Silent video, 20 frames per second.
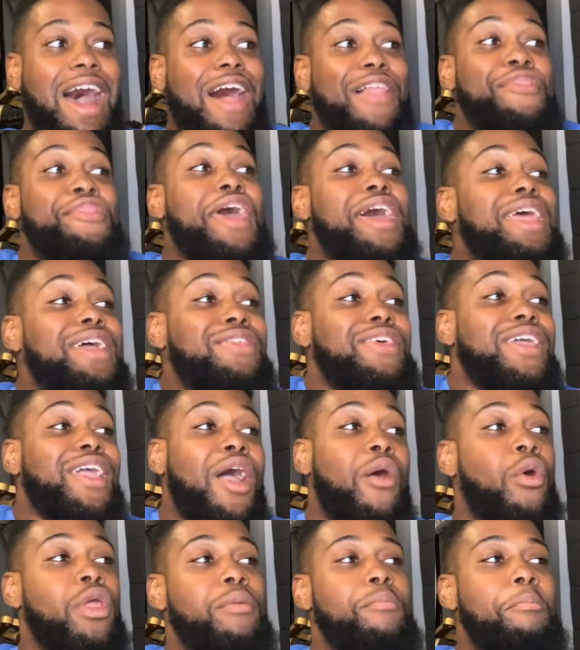then I think I
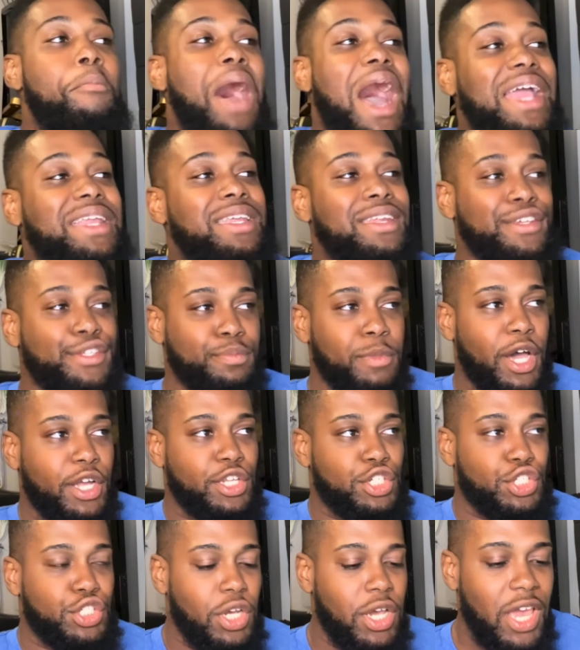wouldn't mind it as much.